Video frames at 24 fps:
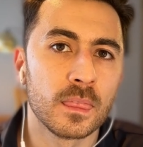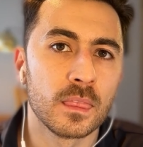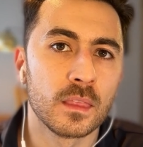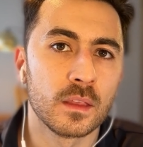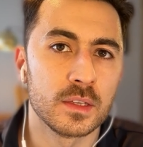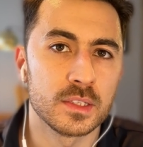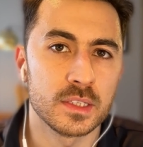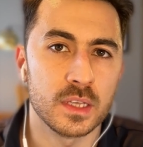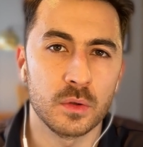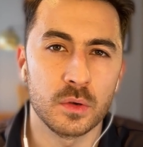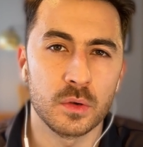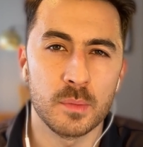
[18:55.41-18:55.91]

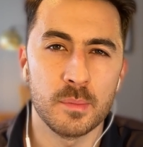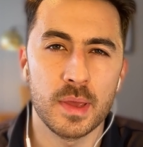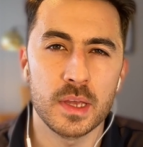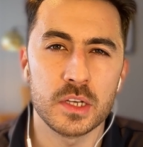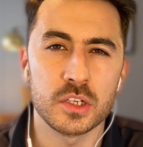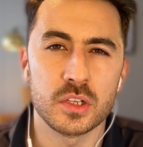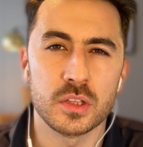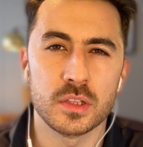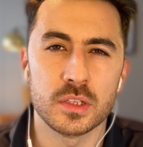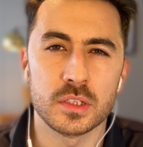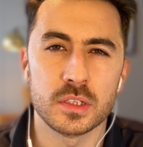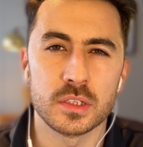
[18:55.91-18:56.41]
Because I would
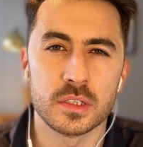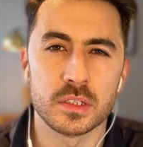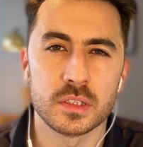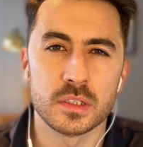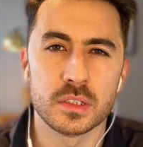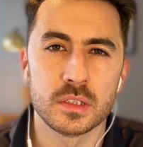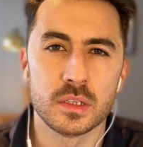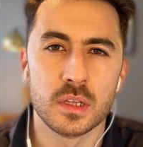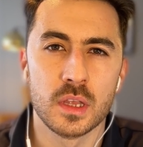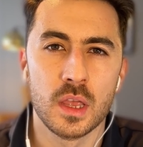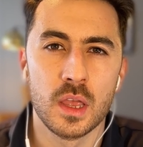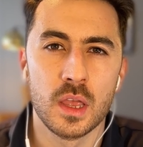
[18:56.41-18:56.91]
imagine this
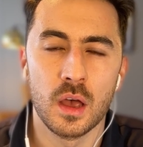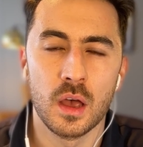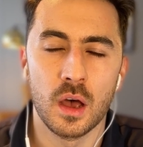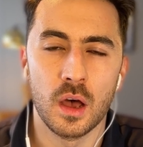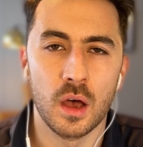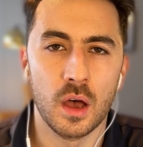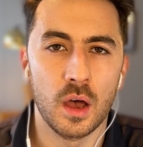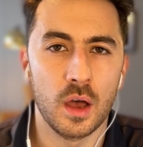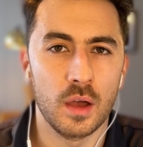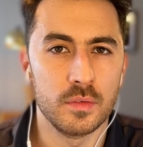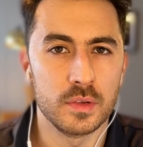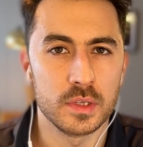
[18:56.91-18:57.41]
is
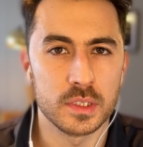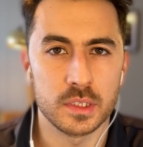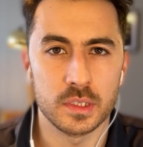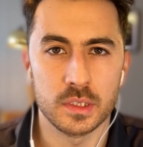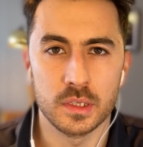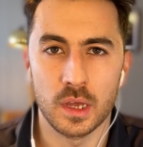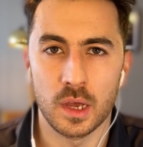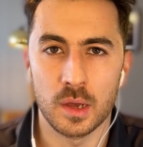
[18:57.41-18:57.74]
obviously